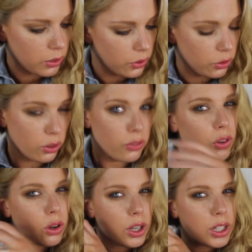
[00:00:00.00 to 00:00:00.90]
if you do
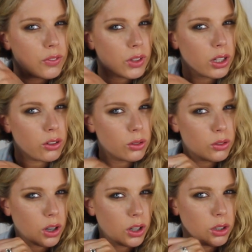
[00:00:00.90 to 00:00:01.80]
feel like you've done it too
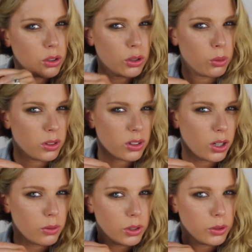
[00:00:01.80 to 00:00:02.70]
tight you can always
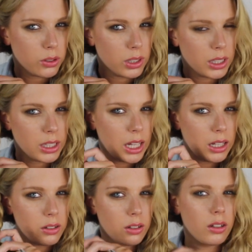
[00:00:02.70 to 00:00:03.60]
kind of loosen it at the
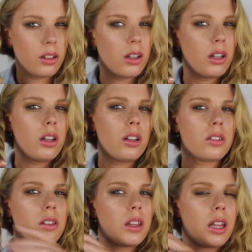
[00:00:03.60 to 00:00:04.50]
end
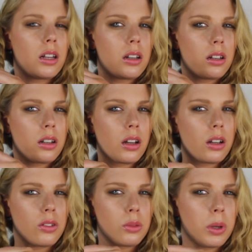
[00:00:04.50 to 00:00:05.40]
so then
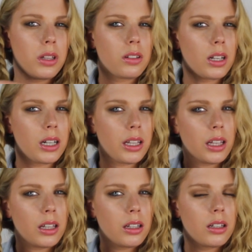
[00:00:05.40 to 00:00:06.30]
I just
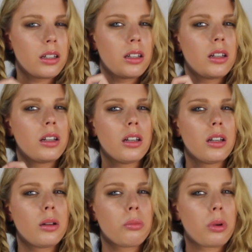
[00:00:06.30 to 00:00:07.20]
basically
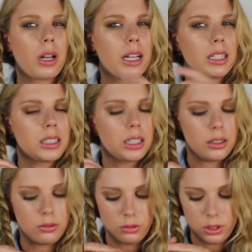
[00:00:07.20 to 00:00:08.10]
plait
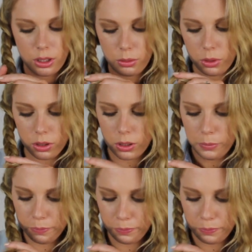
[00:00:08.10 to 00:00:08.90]
down to the bottom